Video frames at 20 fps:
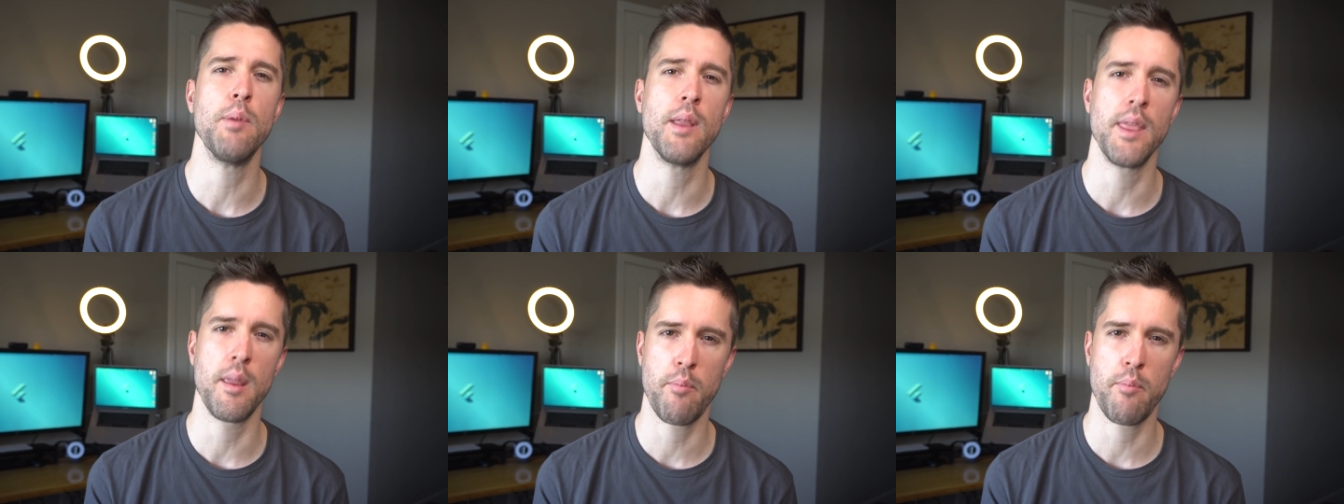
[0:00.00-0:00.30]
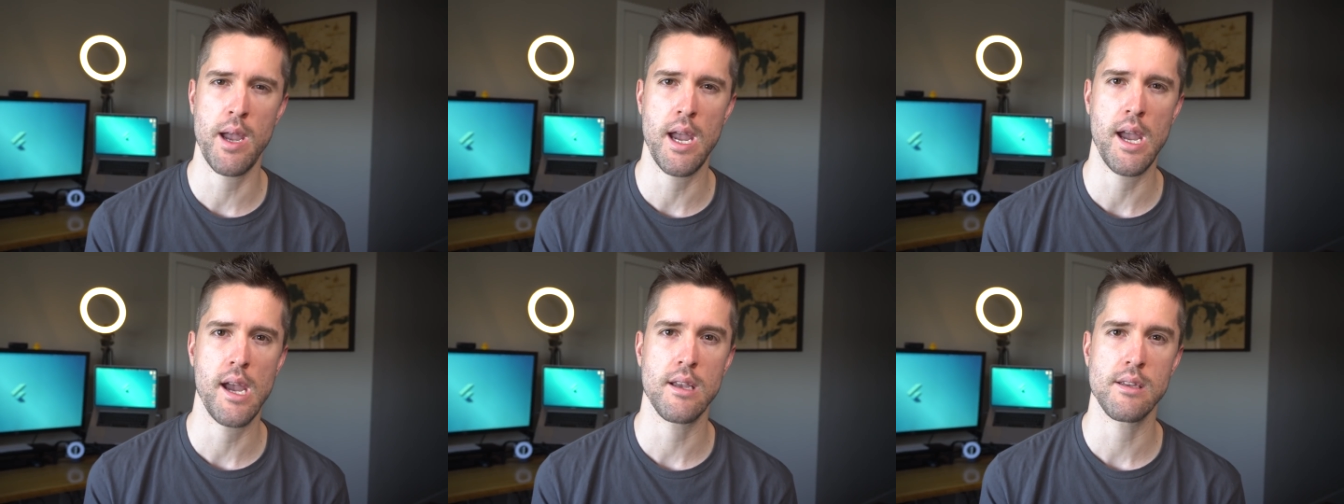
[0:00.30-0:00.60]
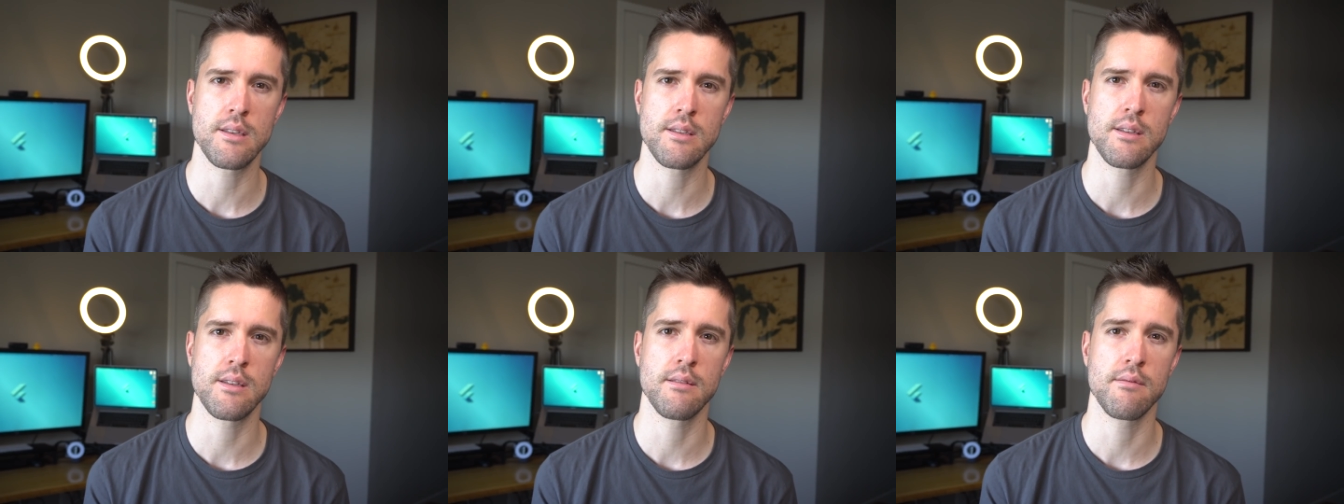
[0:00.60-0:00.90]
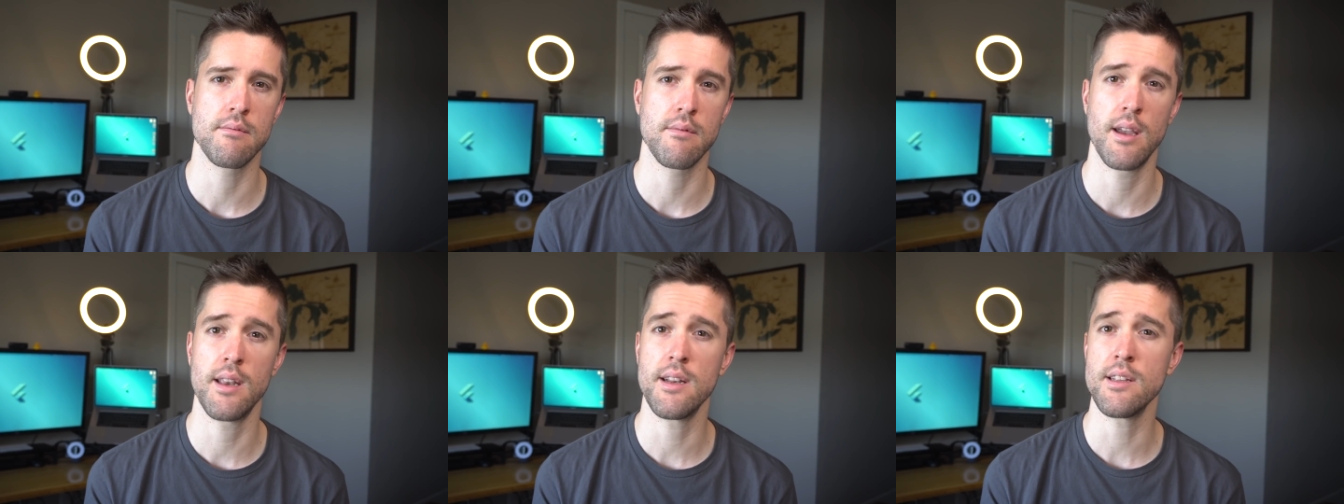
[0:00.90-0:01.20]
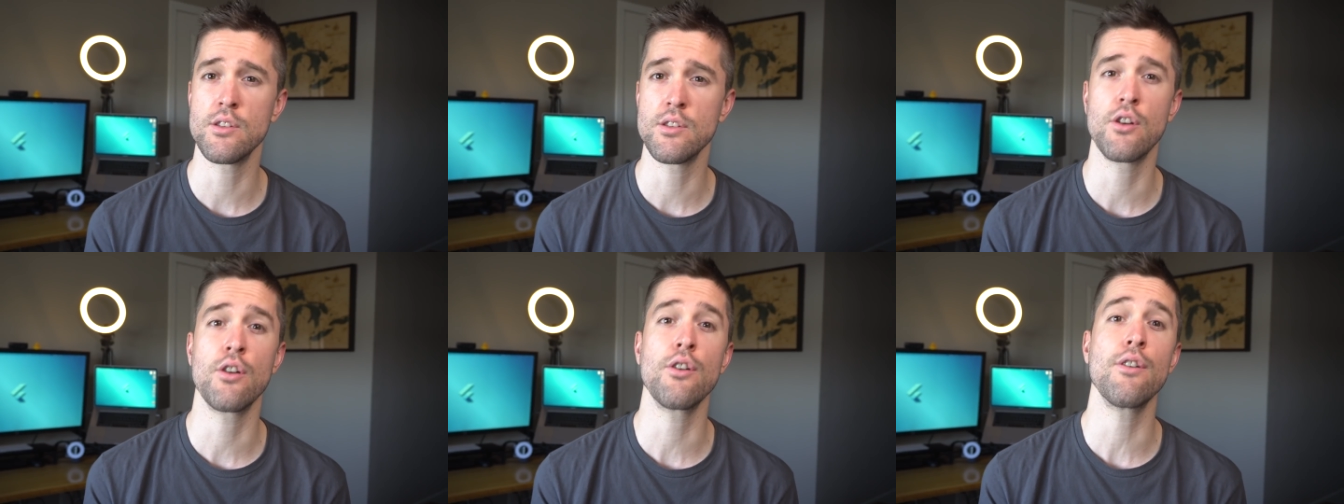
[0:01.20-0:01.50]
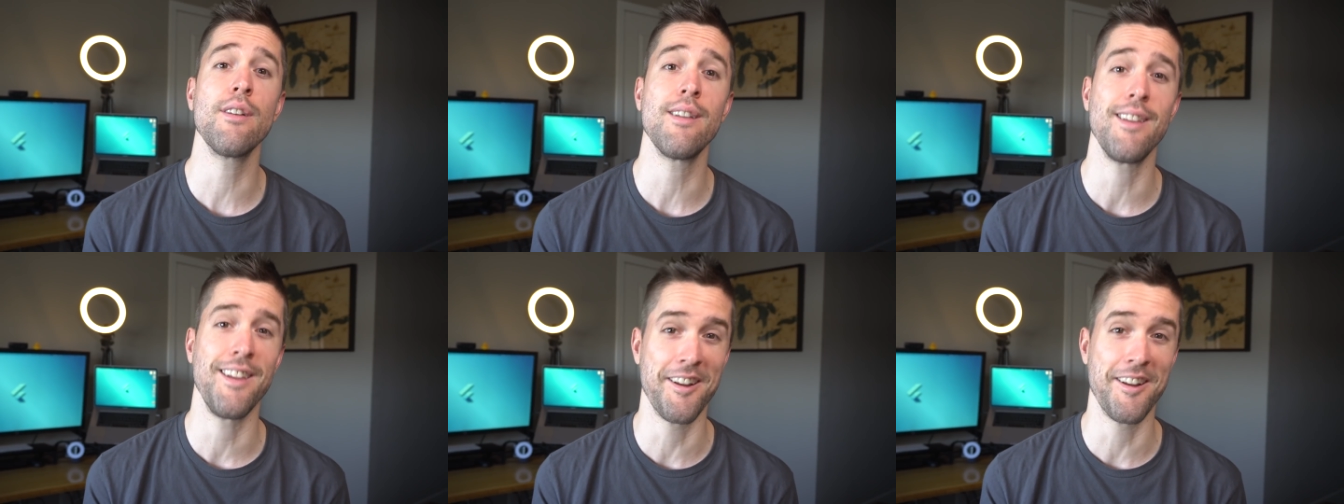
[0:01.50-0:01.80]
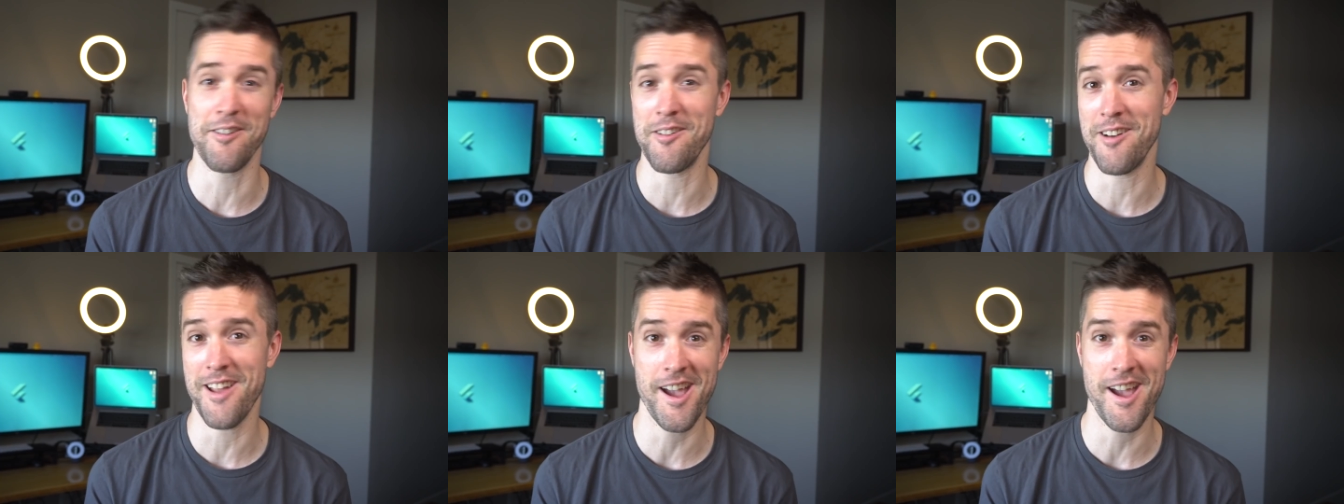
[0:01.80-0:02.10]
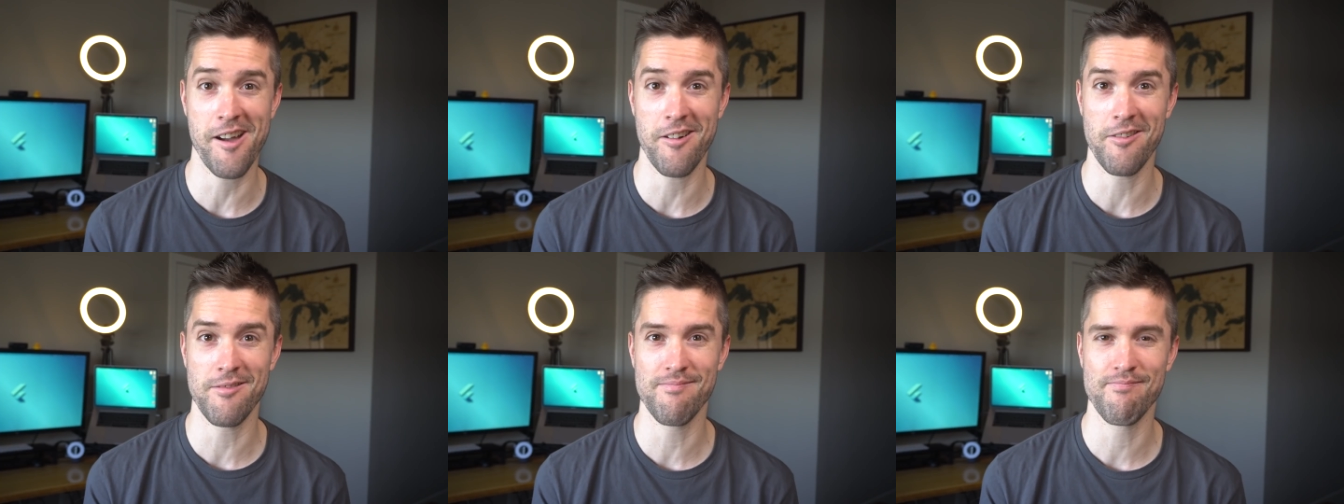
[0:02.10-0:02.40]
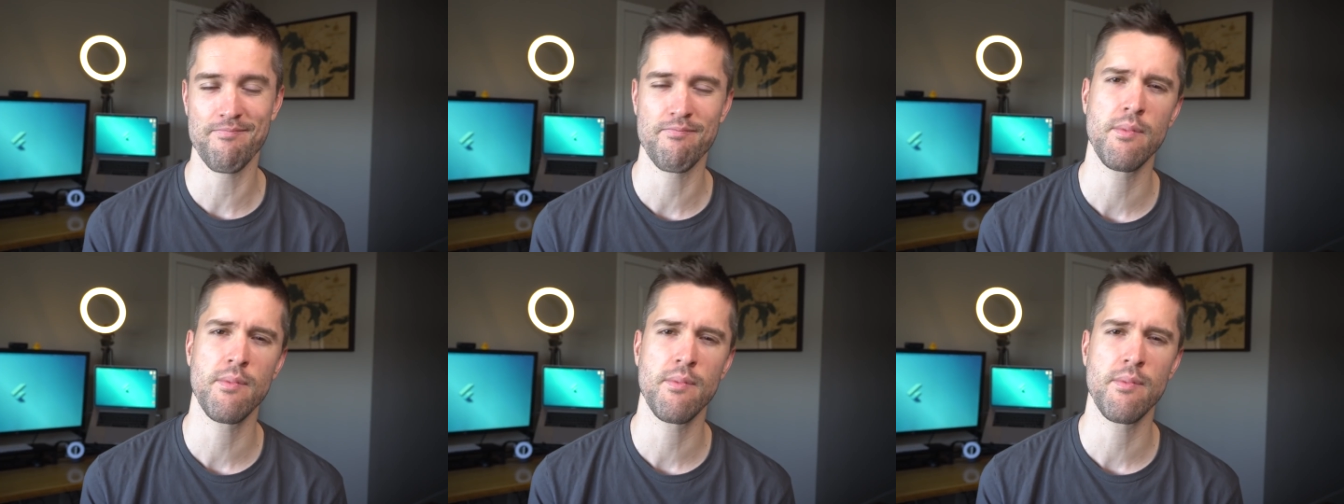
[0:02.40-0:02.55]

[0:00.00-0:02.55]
in the past, and it's current year now.